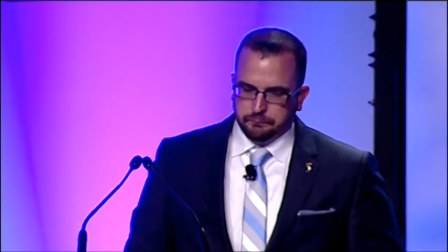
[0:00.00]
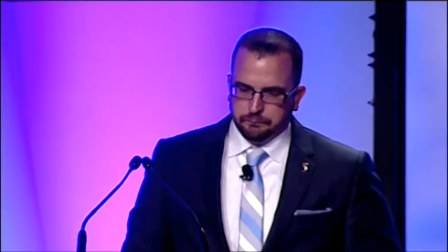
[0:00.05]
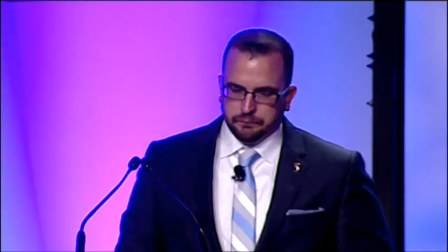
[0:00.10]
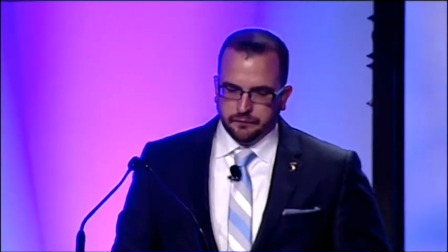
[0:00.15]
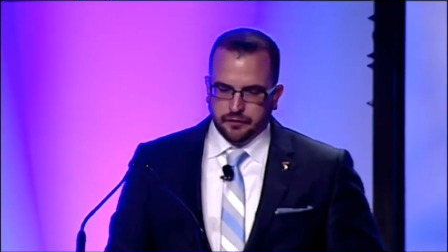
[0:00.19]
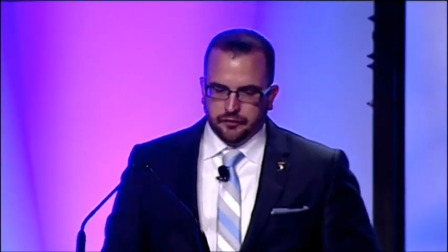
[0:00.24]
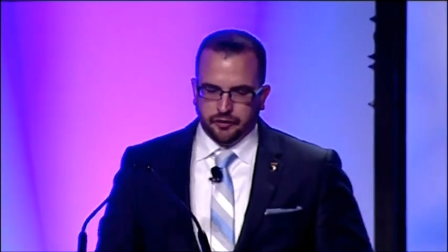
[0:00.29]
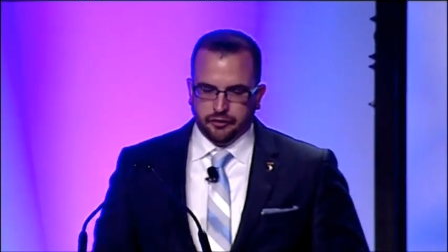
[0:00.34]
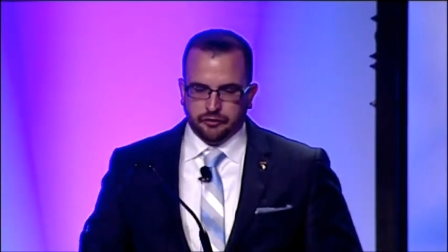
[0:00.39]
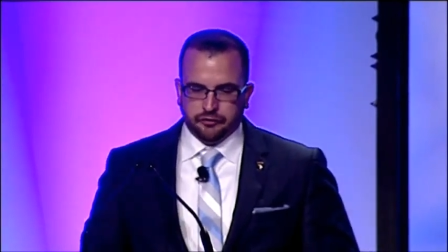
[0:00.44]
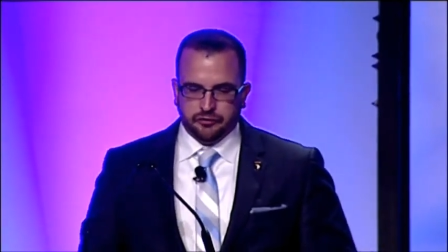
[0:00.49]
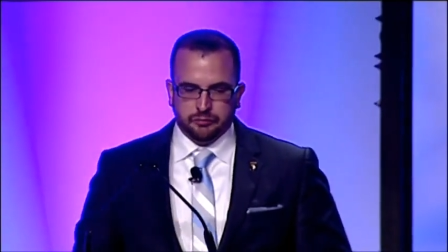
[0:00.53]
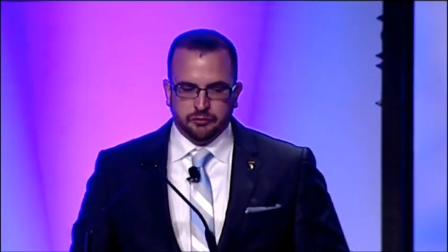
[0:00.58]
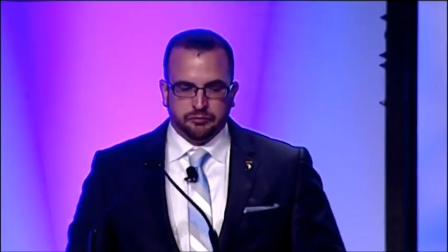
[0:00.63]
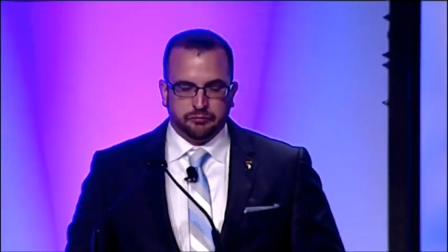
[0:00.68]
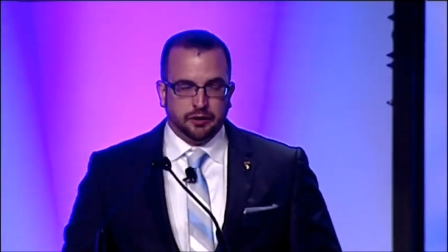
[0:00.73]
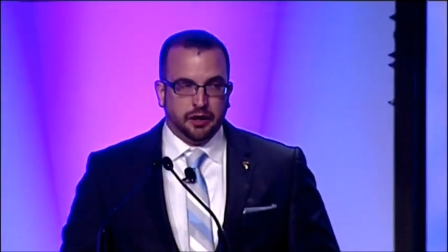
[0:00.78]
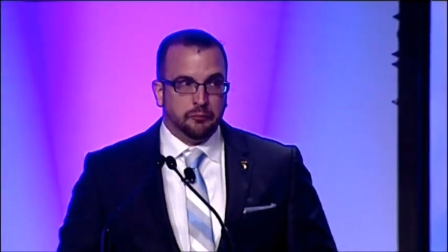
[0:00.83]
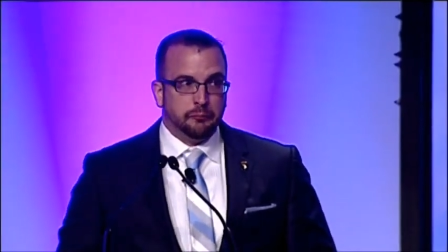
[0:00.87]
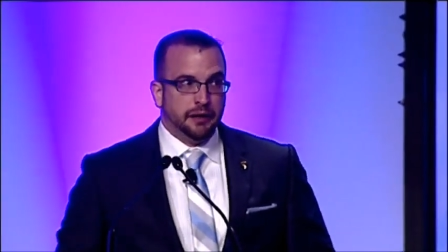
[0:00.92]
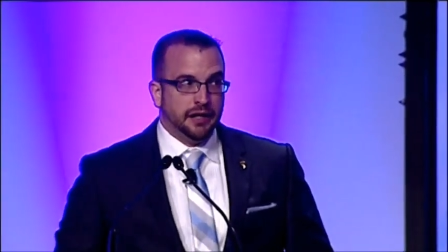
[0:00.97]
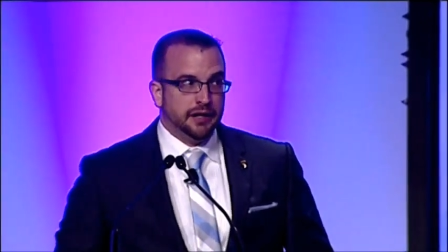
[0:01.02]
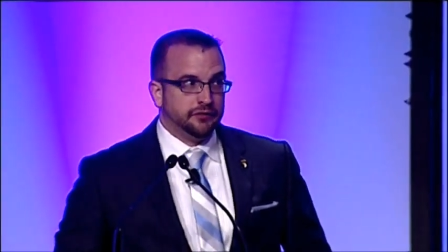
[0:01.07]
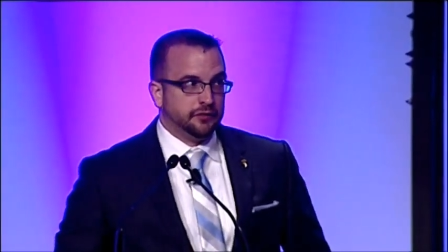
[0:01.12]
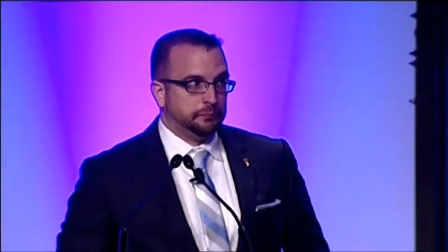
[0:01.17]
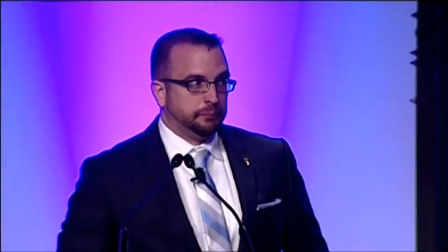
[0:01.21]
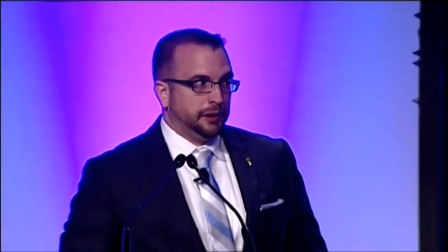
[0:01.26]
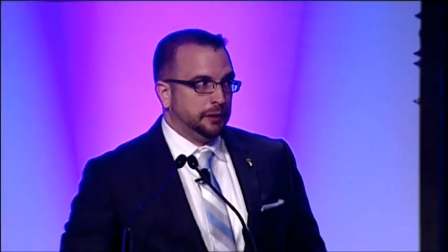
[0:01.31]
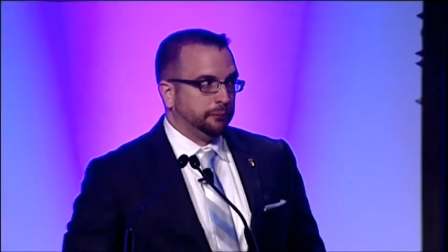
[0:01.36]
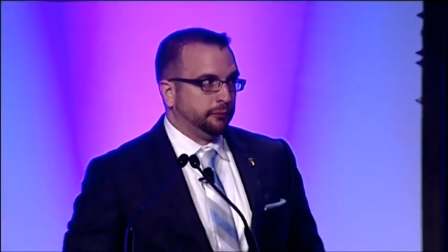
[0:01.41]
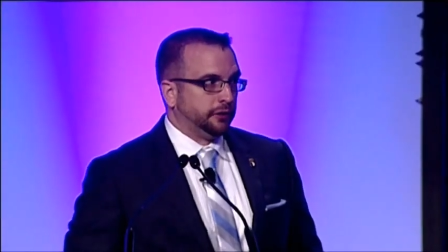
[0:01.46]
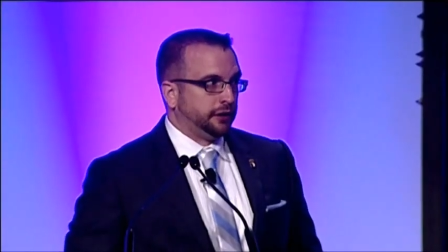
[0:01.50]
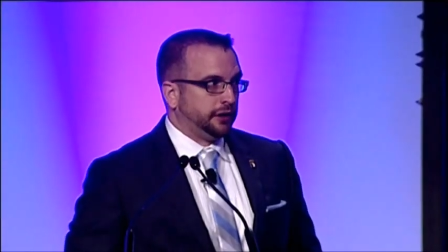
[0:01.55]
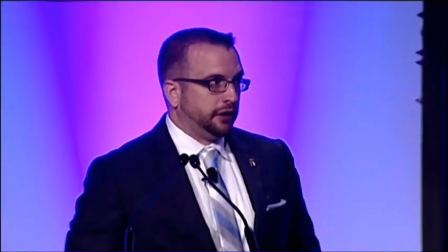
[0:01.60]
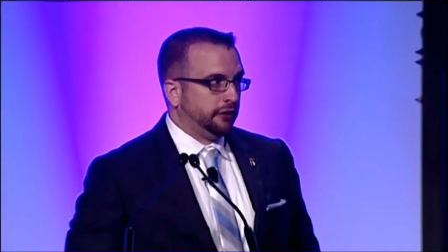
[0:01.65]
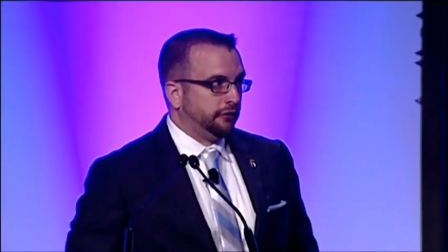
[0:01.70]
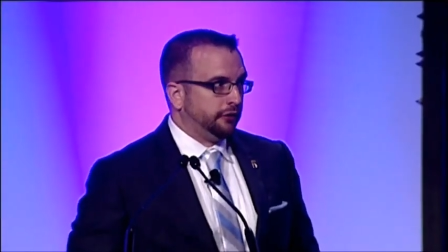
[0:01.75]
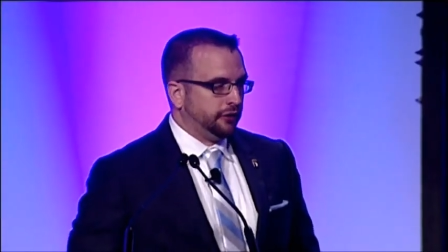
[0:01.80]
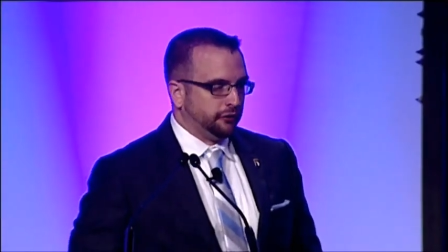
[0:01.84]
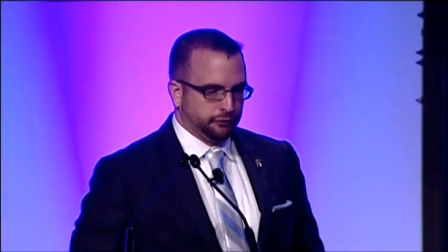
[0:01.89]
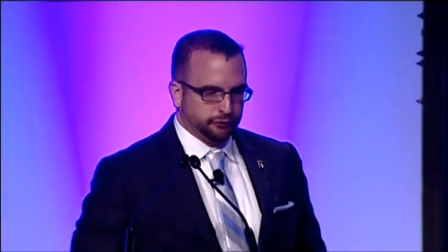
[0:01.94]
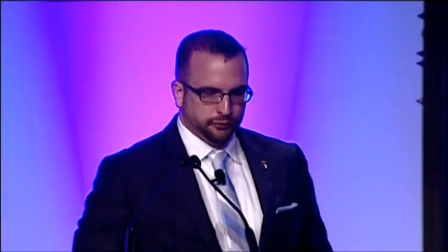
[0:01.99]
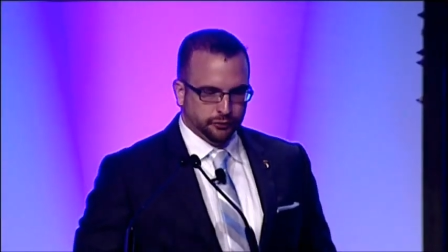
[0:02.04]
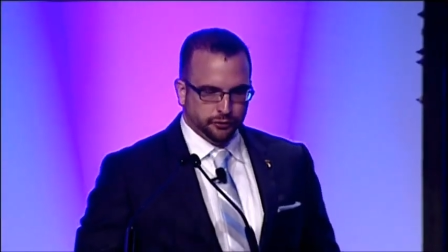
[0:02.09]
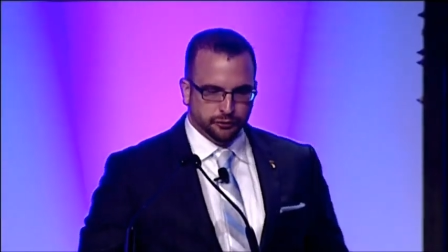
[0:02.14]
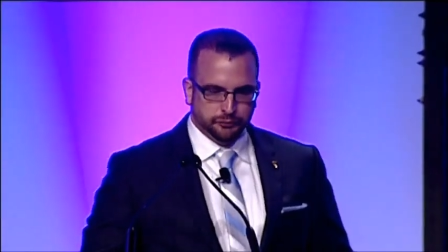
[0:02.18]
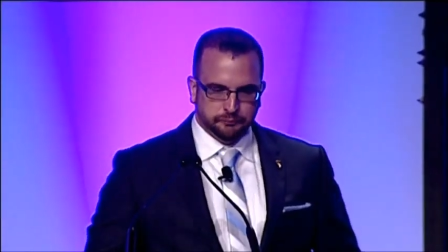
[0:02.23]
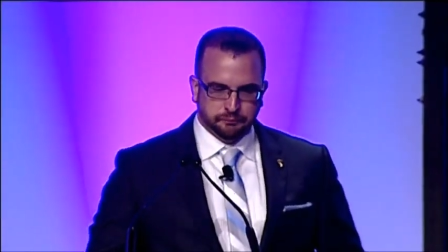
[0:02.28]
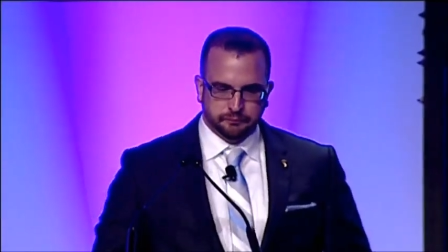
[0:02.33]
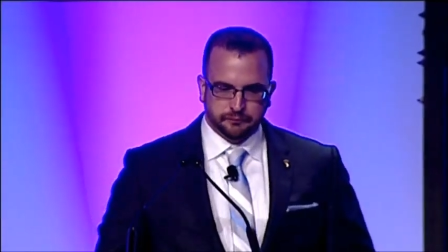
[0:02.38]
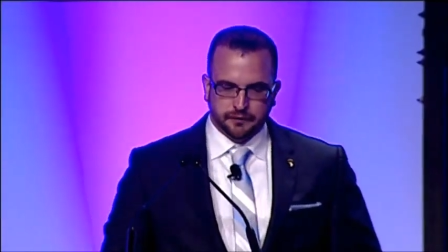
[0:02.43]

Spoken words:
there are some amazing people here in this room,